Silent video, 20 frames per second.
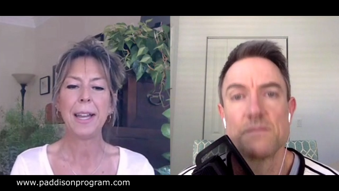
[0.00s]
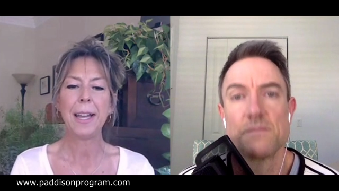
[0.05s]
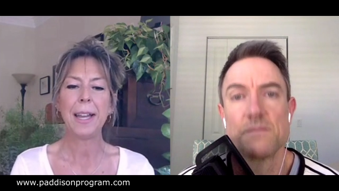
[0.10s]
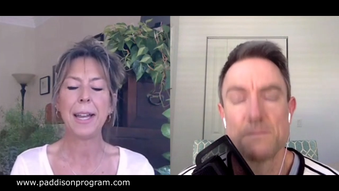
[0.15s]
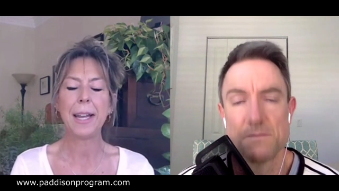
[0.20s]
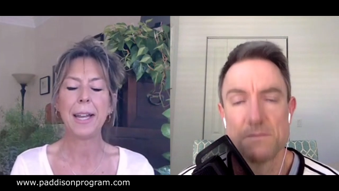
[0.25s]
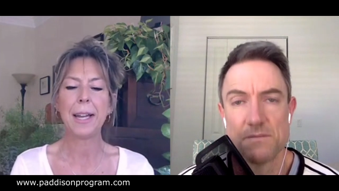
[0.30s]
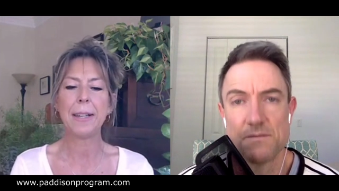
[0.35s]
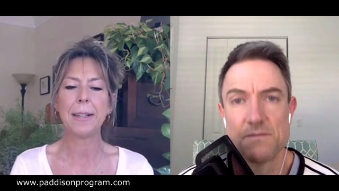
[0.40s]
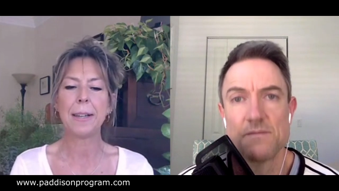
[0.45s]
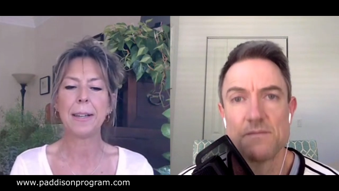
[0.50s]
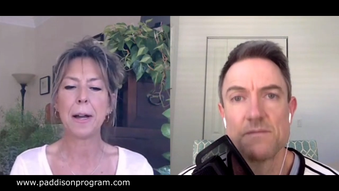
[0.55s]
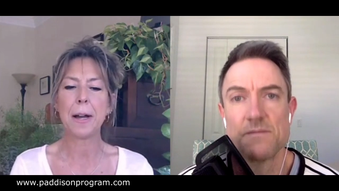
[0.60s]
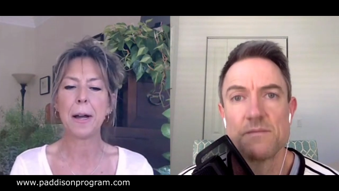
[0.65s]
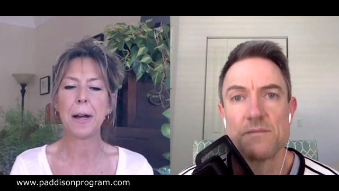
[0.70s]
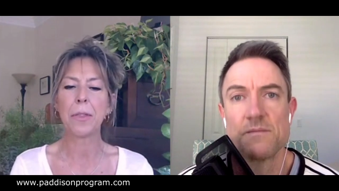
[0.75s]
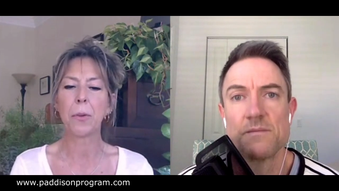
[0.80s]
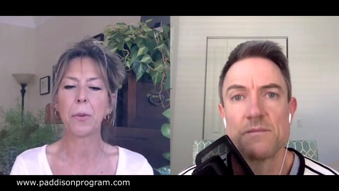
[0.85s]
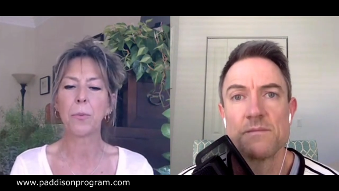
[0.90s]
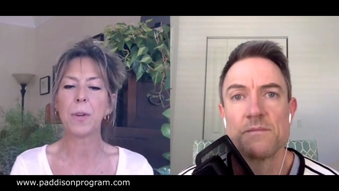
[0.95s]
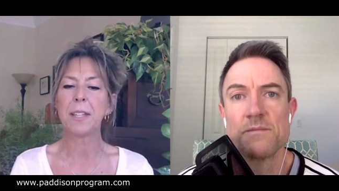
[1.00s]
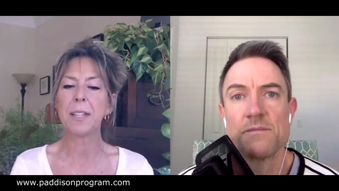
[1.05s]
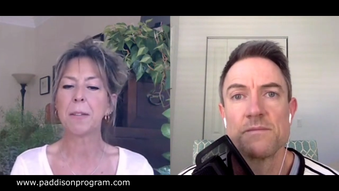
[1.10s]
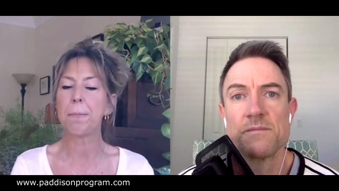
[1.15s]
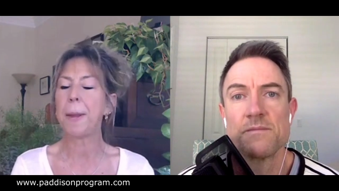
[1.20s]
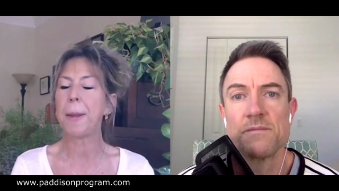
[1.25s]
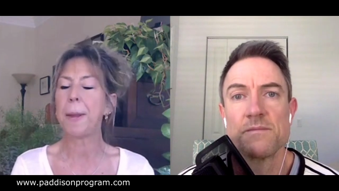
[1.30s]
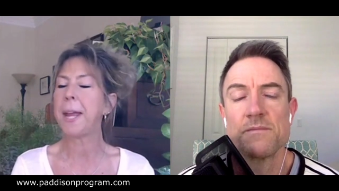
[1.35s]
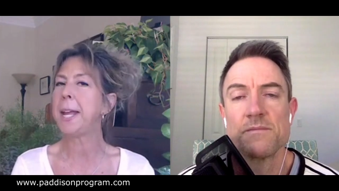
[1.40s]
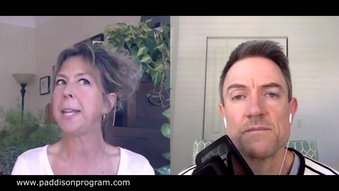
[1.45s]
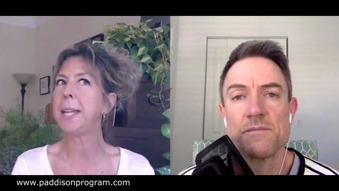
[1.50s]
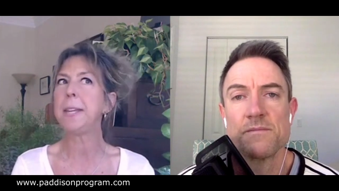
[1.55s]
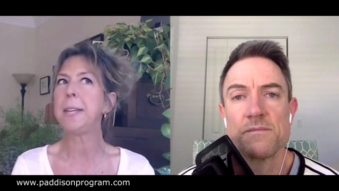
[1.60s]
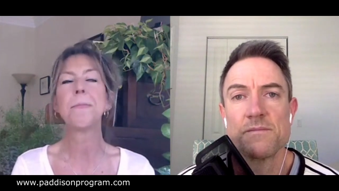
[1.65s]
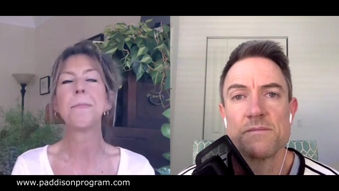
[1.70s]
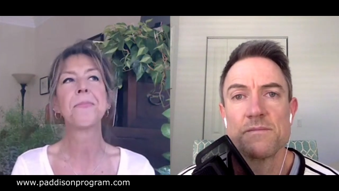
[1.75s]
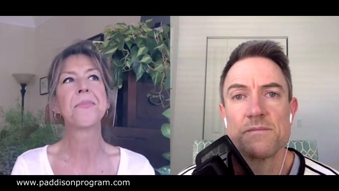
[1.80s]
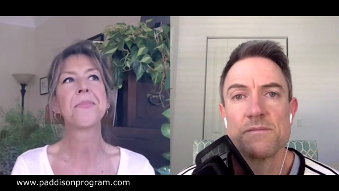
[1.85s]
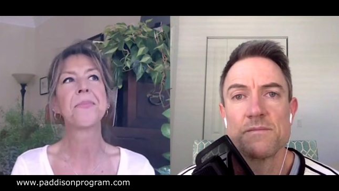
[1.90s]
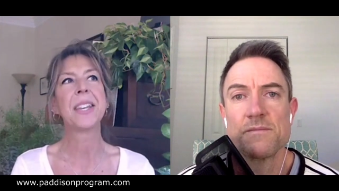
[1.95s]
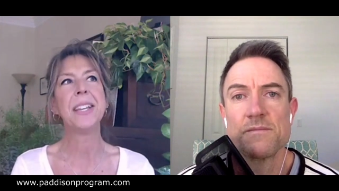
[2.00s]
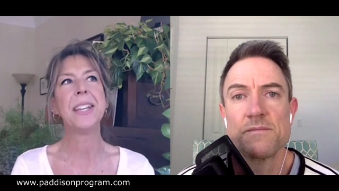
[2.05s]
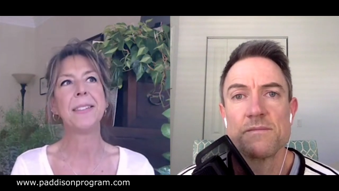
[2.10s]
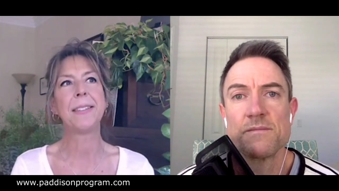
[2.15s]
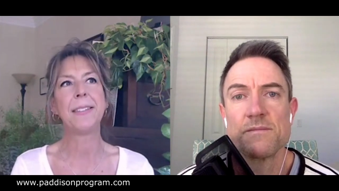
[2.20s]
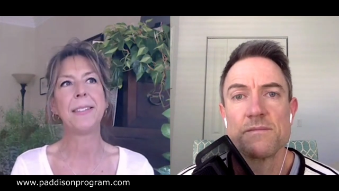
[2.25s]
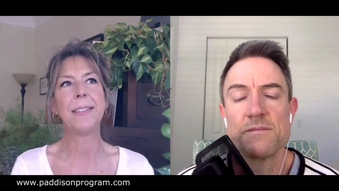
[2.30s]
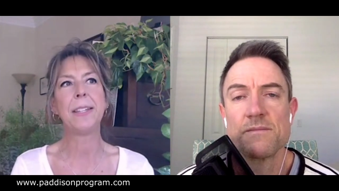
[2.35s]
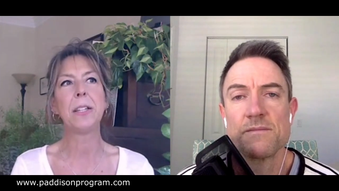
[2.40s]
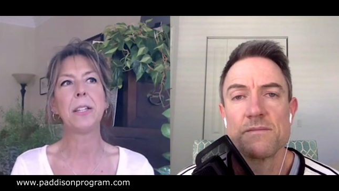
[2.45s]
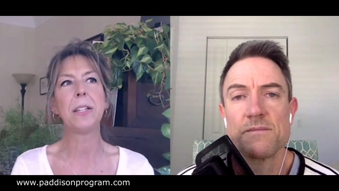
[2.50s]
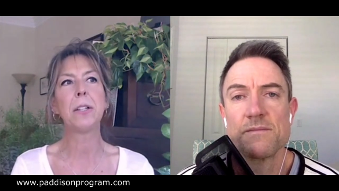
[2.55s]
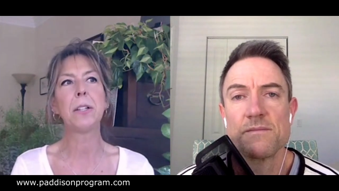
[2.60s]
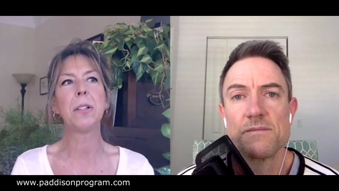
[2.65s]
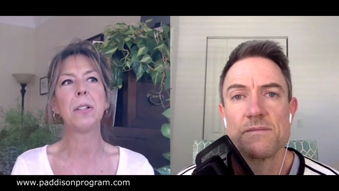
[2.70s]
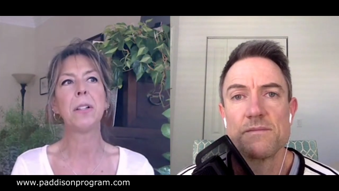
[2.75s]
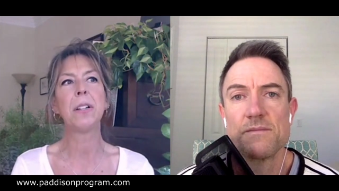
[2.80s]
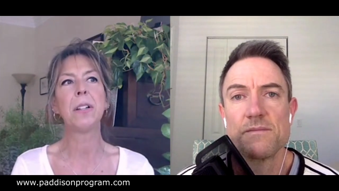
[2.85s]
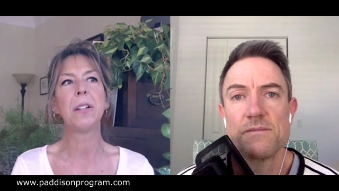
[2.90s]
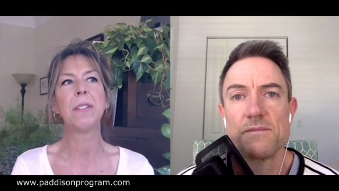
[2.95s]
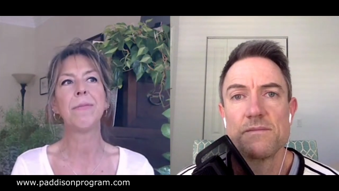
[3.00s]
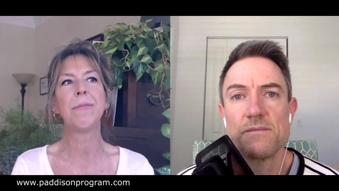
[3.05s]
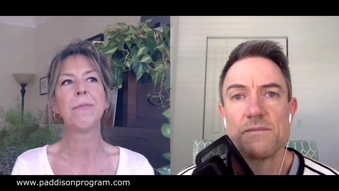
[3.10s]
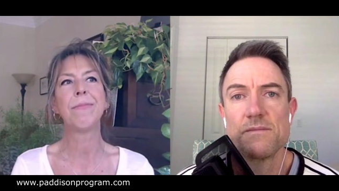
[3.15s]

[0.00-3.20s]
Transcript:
Speaker 1: And uh, the wrist pain, is still